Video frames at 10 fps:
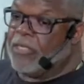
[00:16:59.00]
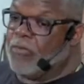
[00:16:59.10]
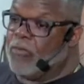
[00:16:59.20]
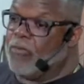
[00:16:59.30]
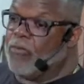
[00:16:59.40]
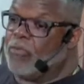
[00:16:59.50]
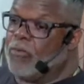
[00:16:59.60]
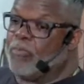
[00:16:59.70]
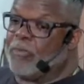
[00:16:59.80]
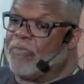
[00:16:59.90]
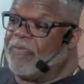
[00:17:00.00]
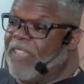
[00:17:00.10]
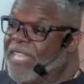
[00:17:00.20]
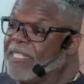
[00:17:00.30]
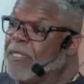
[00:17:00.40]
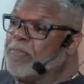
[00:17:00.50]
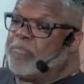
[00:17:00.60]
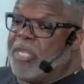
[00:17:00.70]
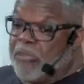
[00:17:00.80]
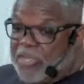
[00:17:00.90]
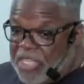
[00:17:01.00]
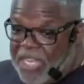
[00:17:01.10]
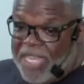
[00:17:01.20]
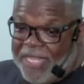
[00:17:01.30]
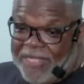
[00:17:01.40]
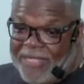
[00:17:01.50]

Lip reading: to prevent piercing.